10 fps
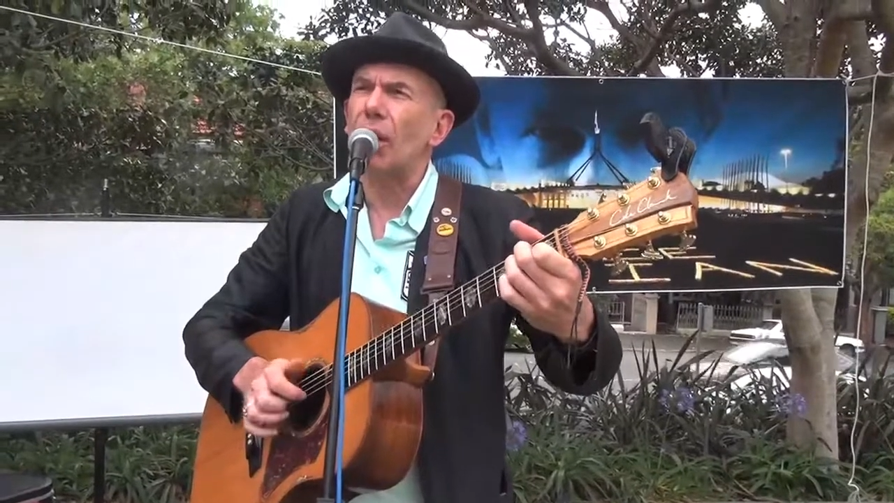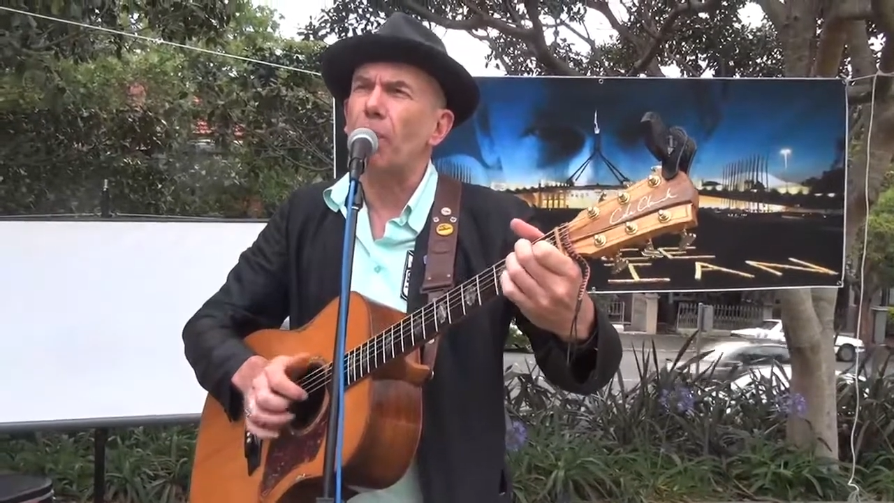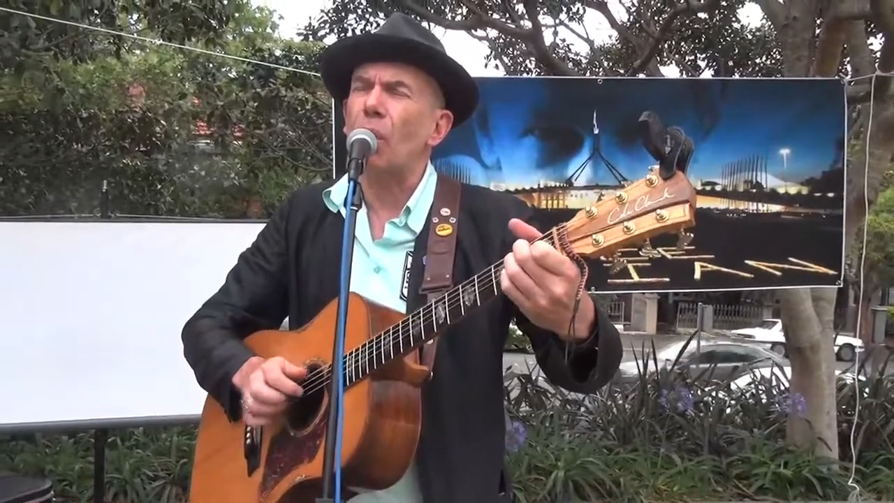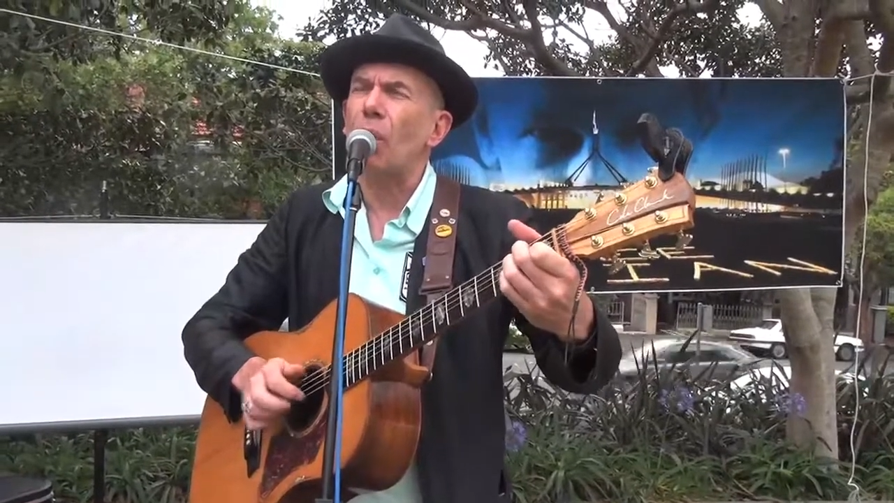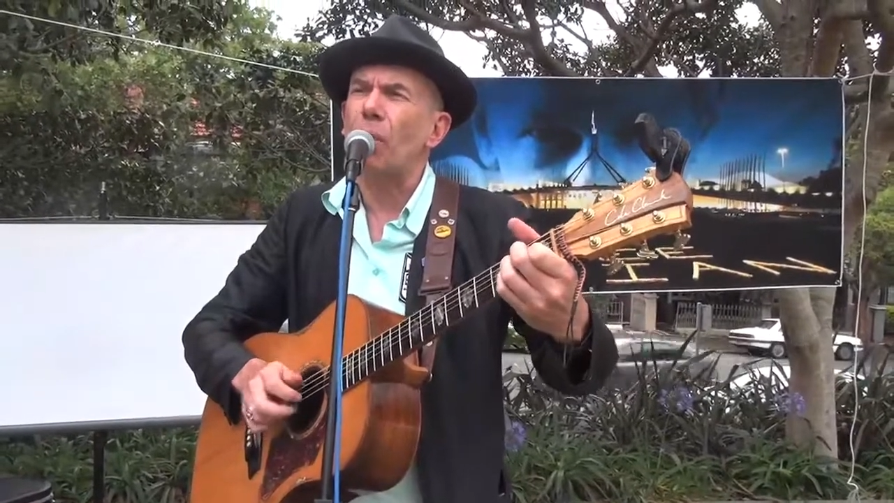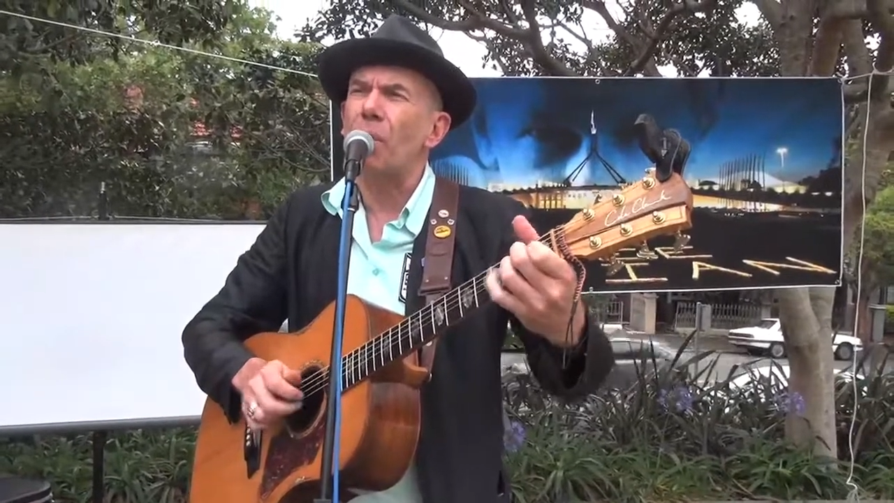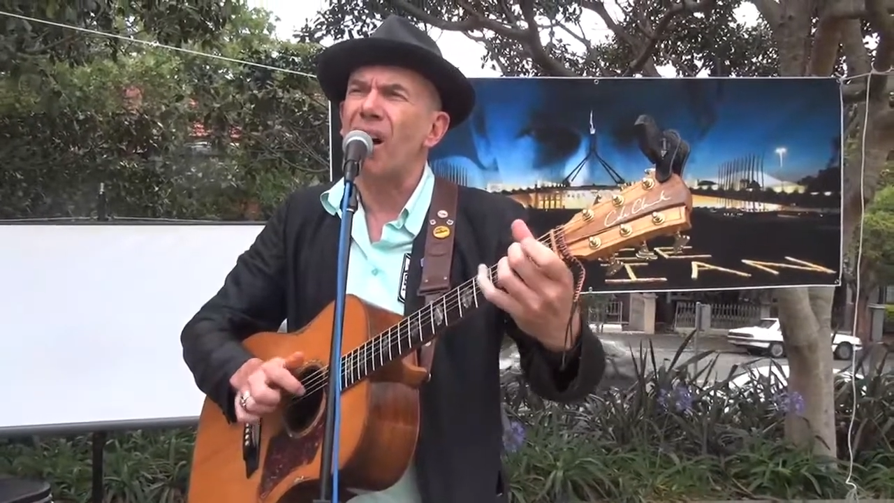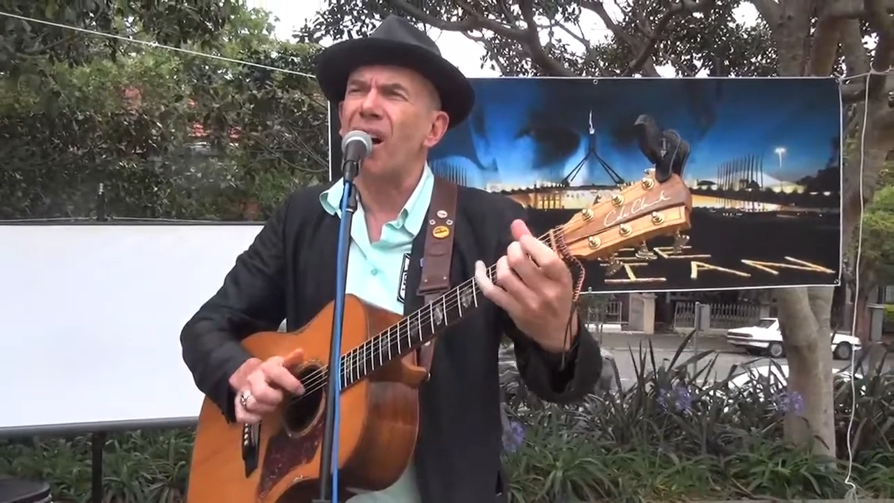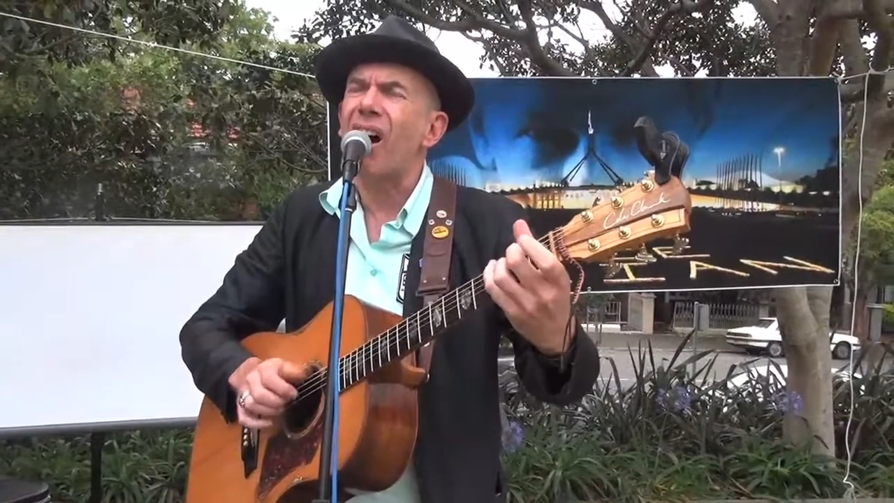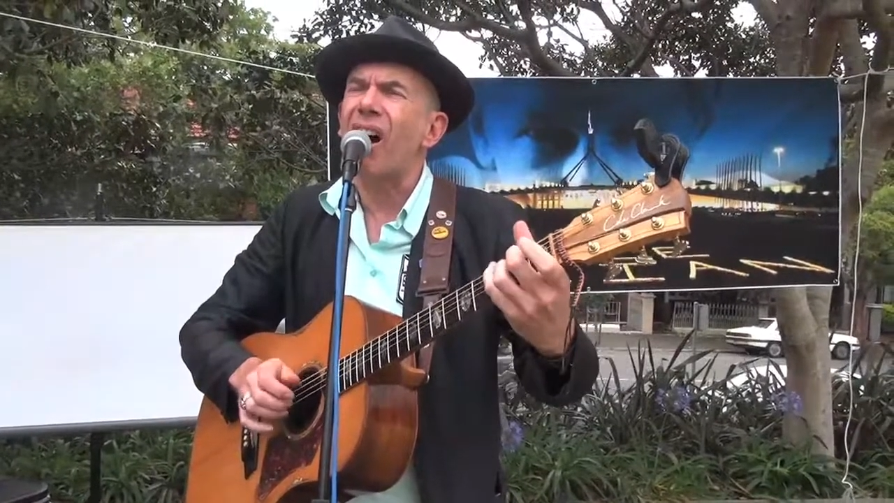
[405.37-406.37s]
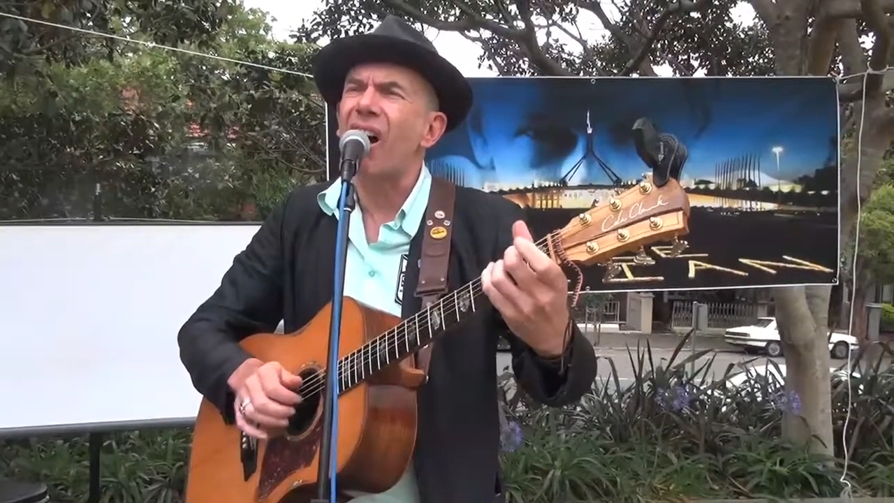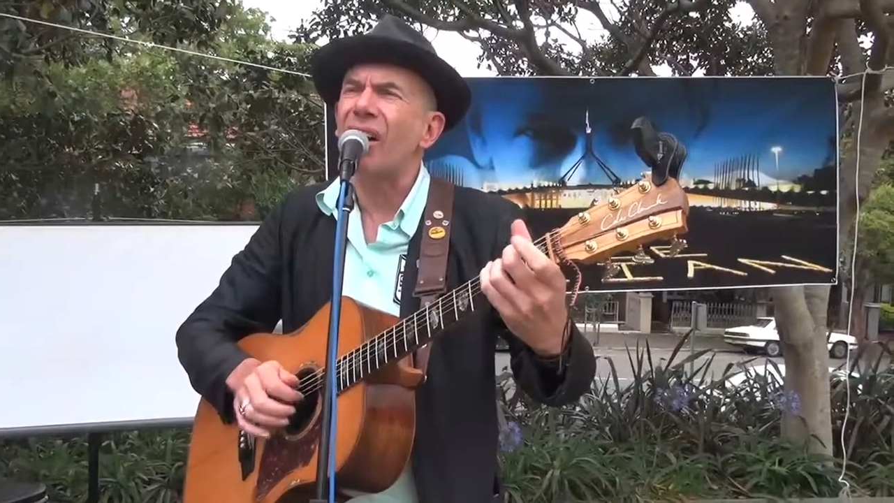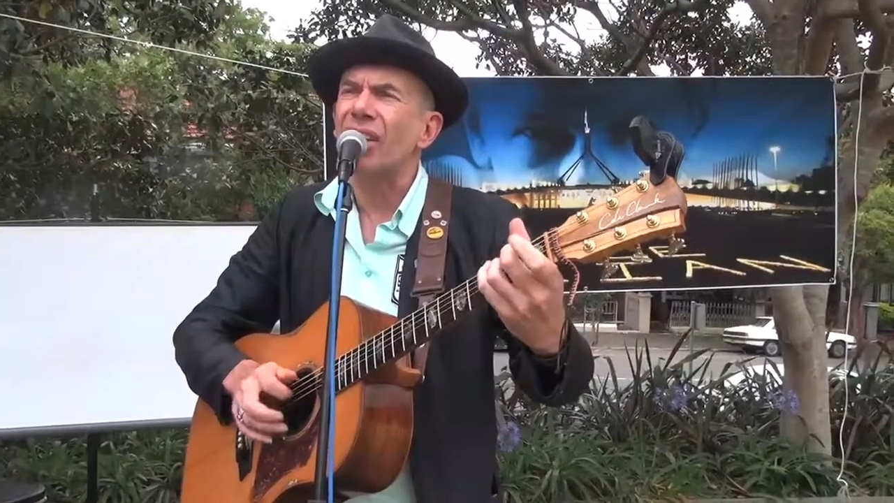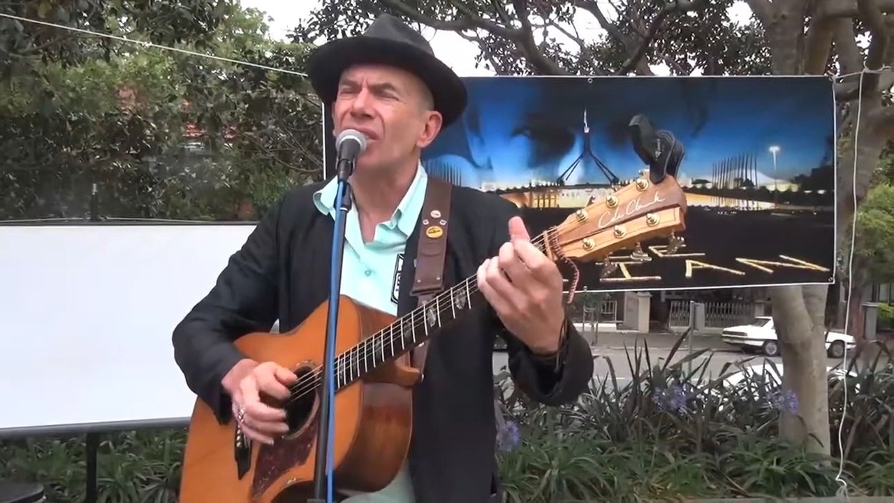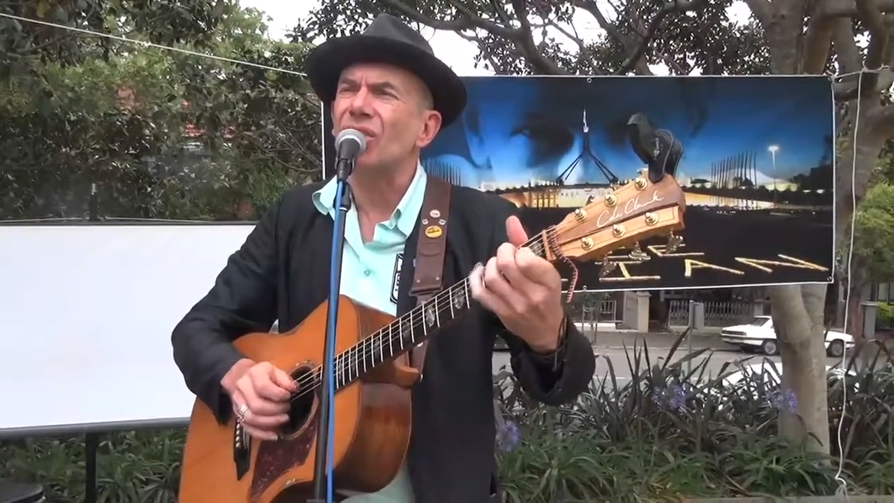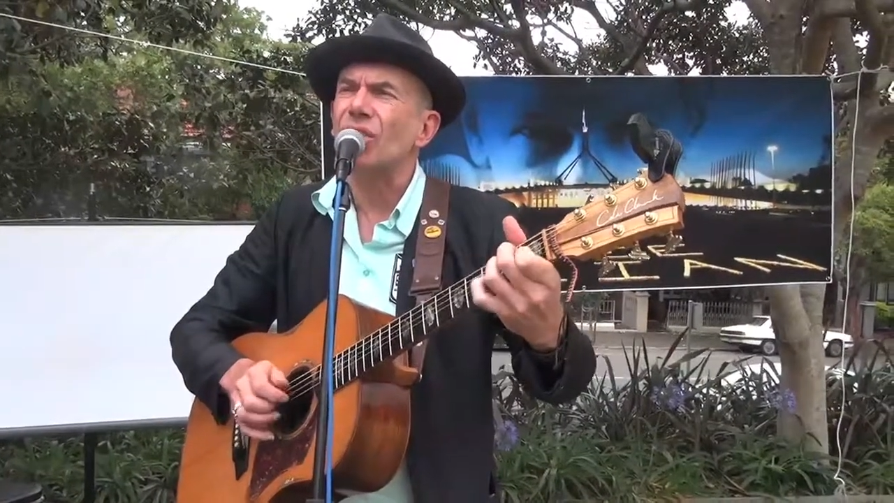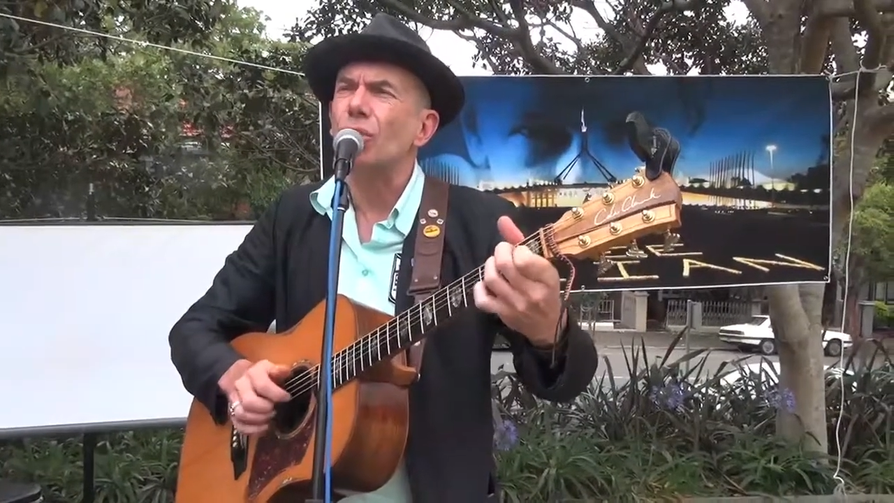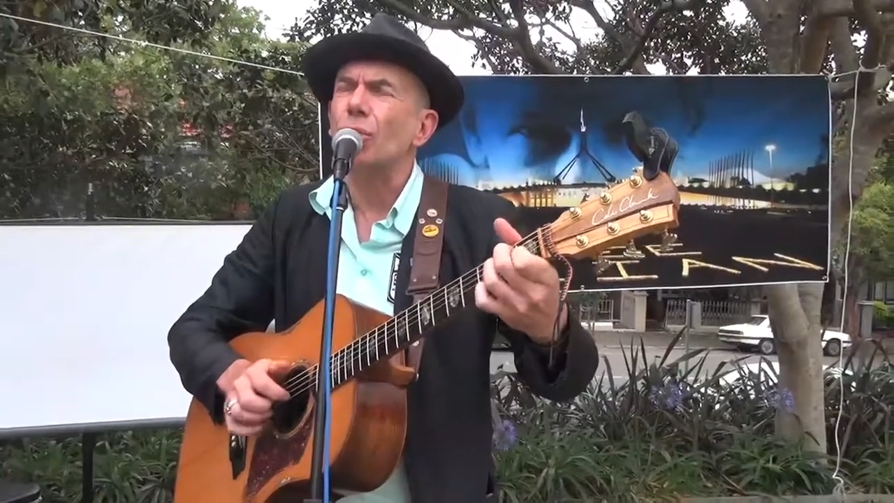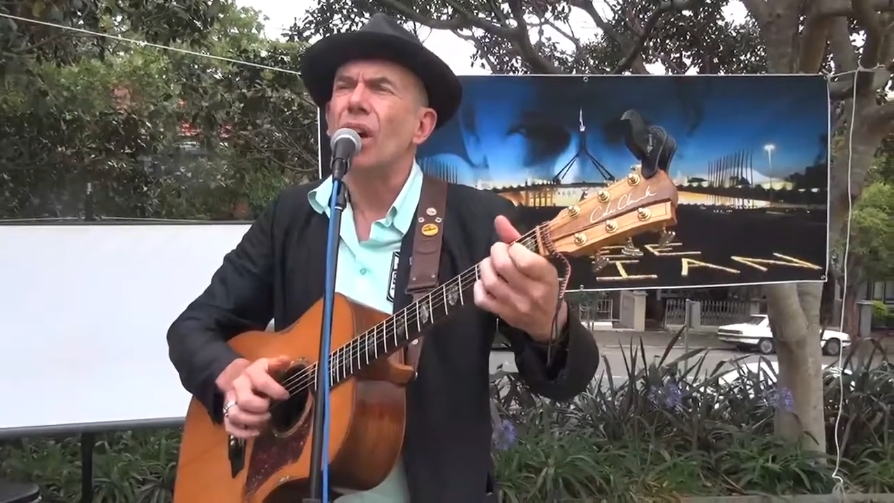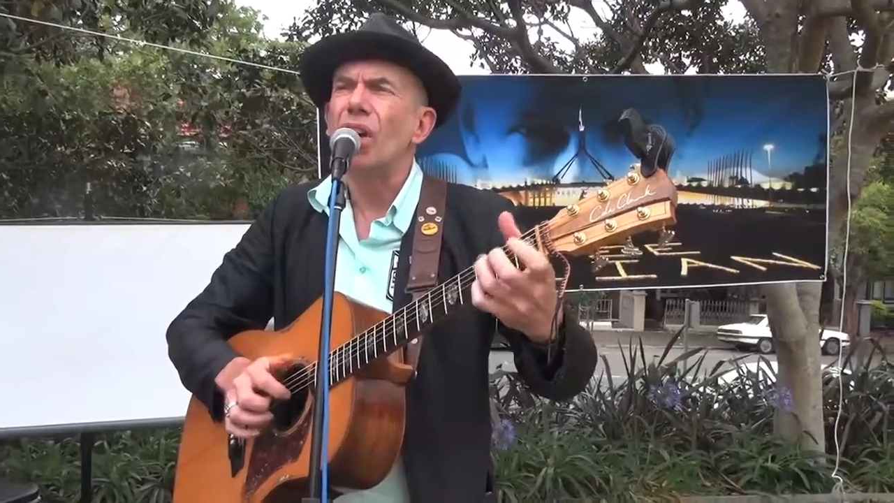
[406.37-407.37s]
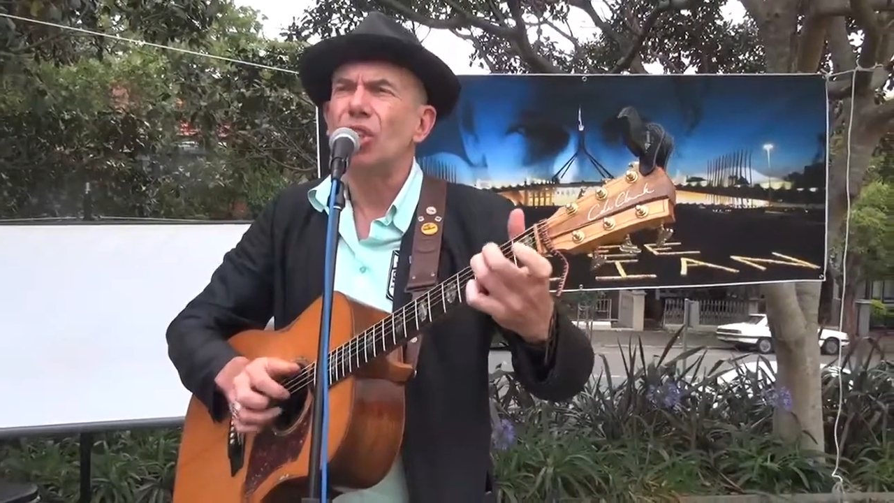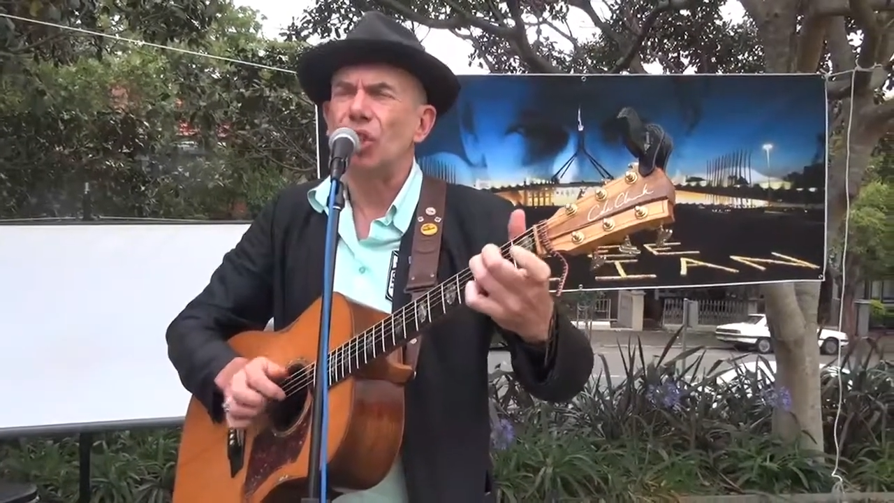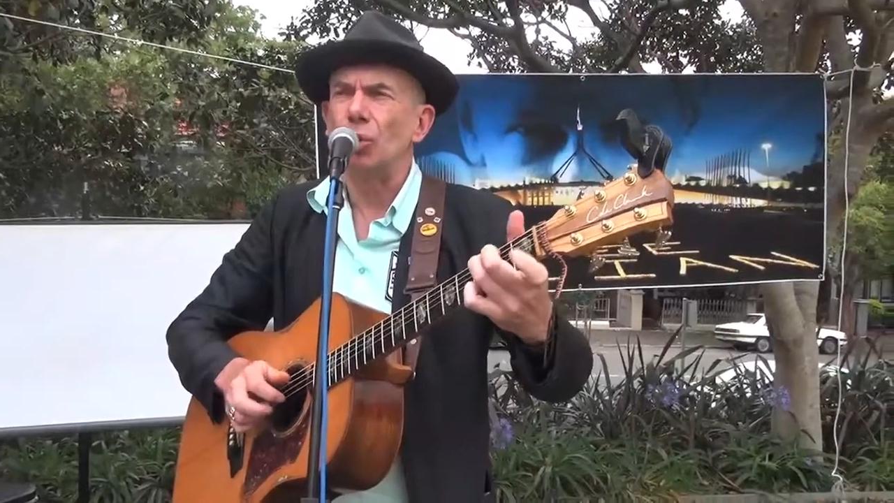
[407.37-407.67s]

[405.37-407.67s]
I pull my heart into,